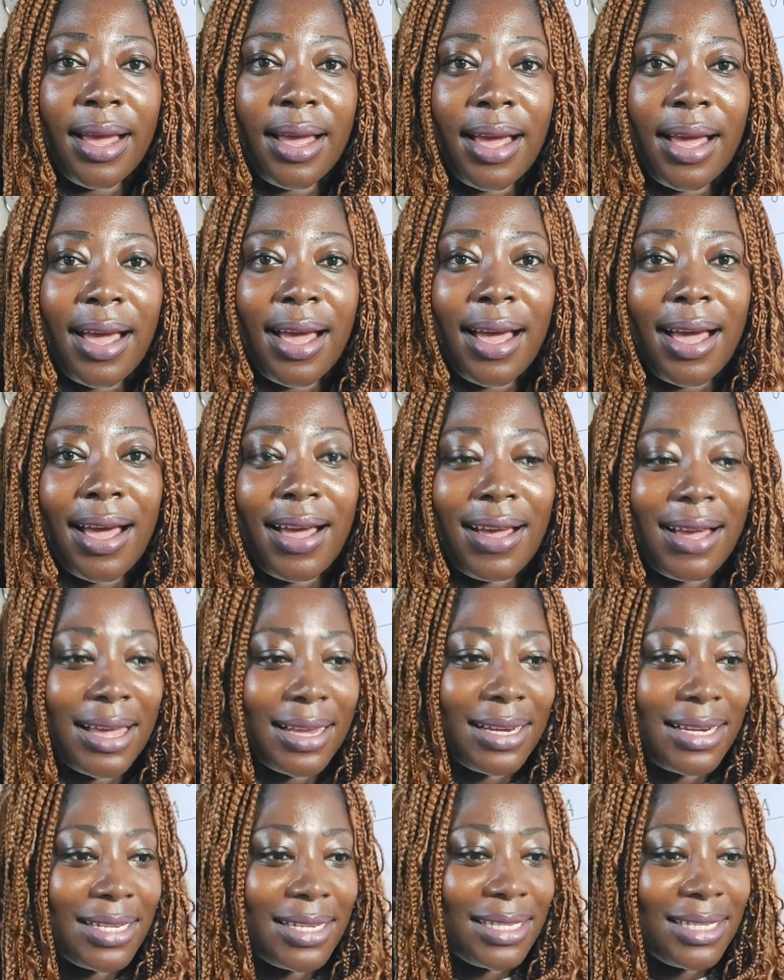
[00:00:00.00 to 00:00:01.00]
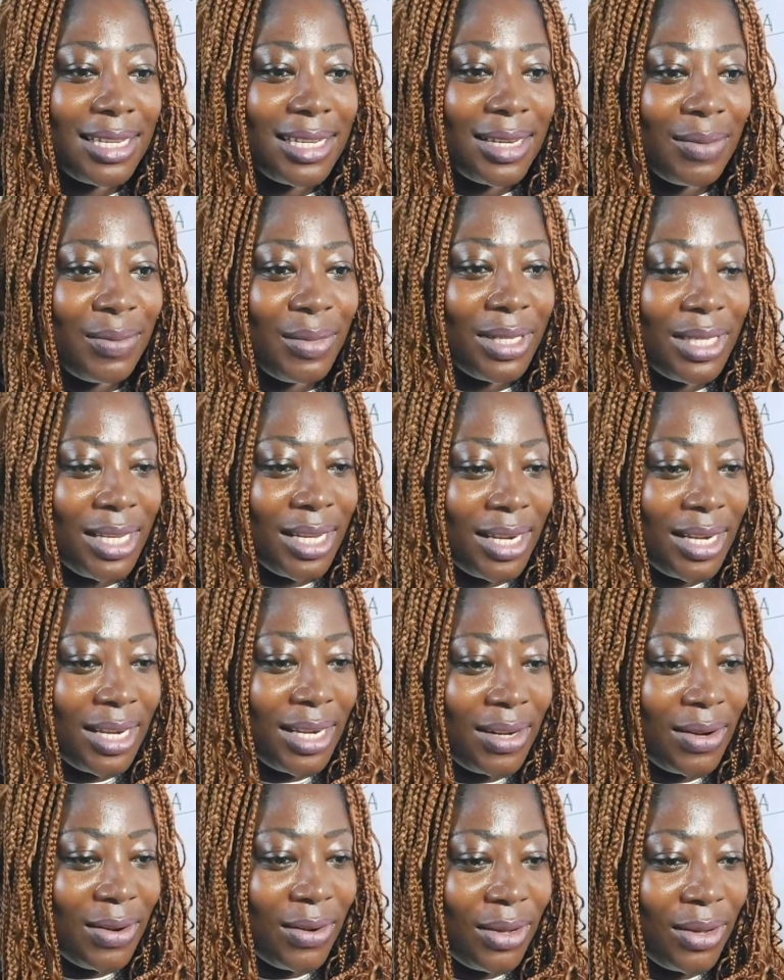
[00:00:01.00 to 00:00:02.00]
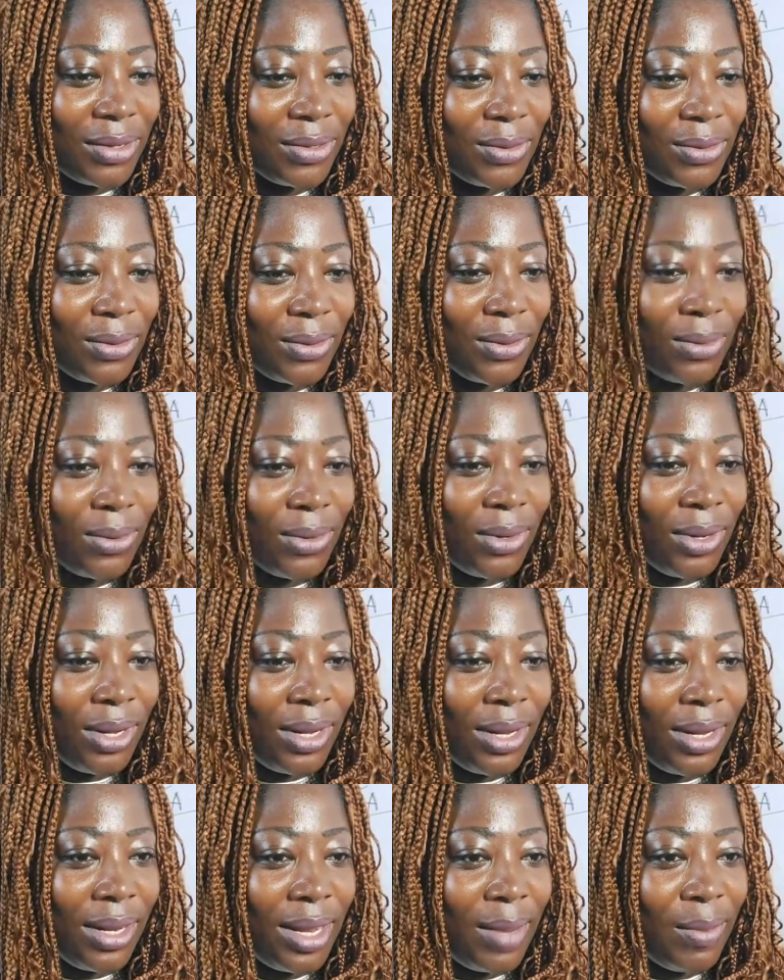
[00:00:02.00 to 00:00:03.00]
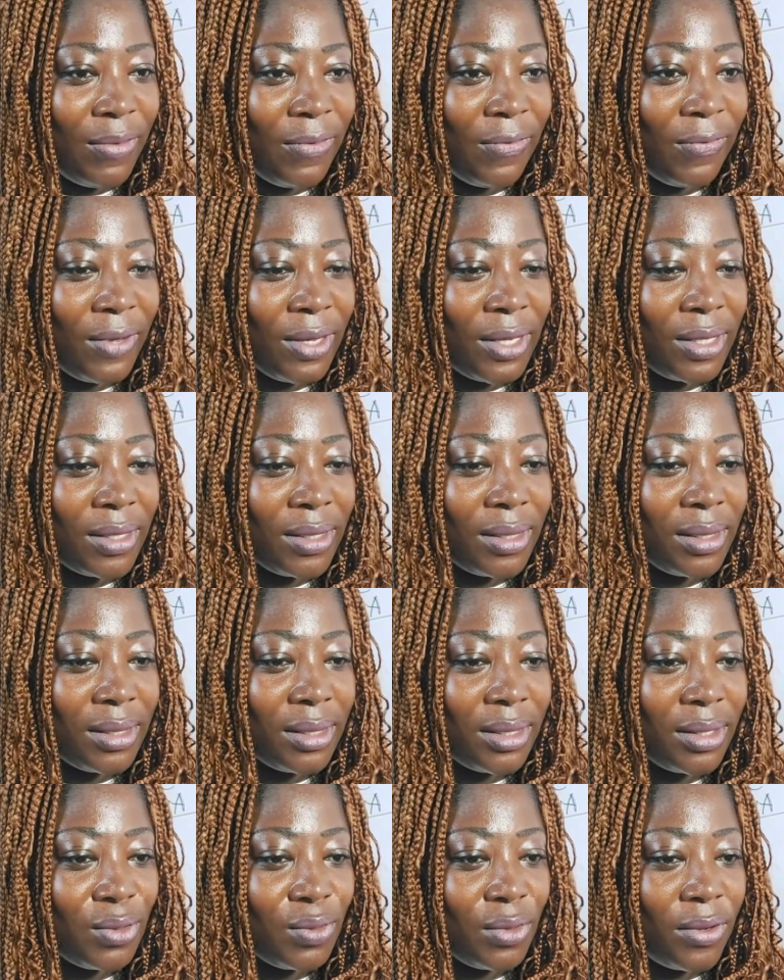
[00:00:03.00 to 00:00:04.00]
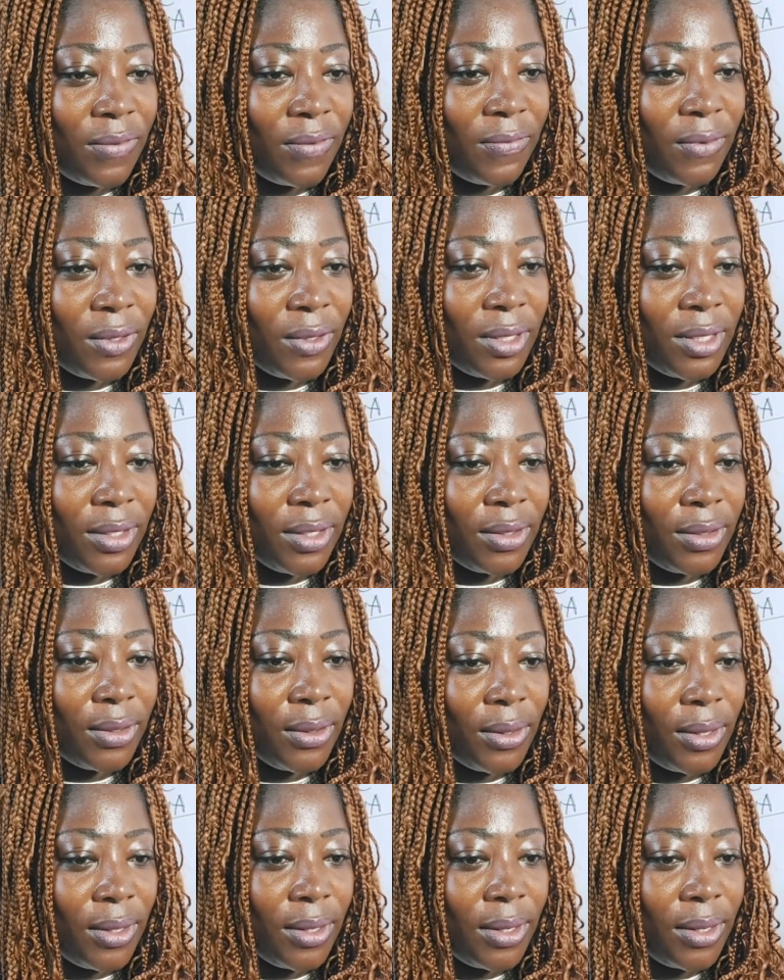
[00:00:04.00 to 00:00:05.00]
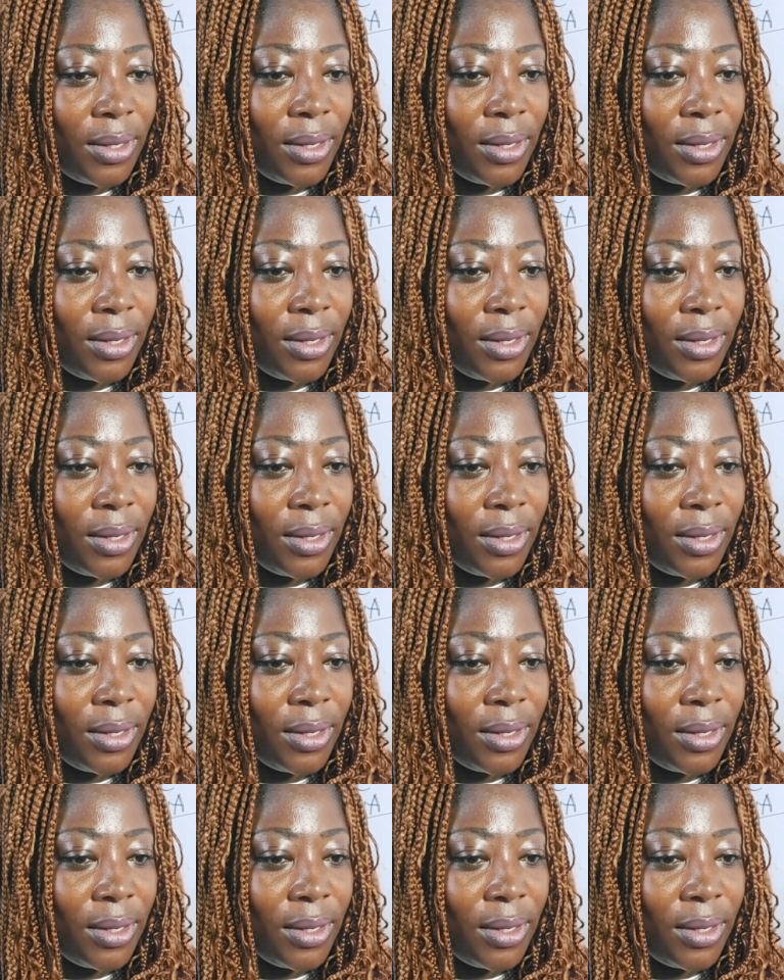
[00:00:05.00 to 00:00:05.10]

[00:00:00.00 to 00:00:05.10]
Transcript: How can this thing be turned? Okay, so let me fix this one for TikTok.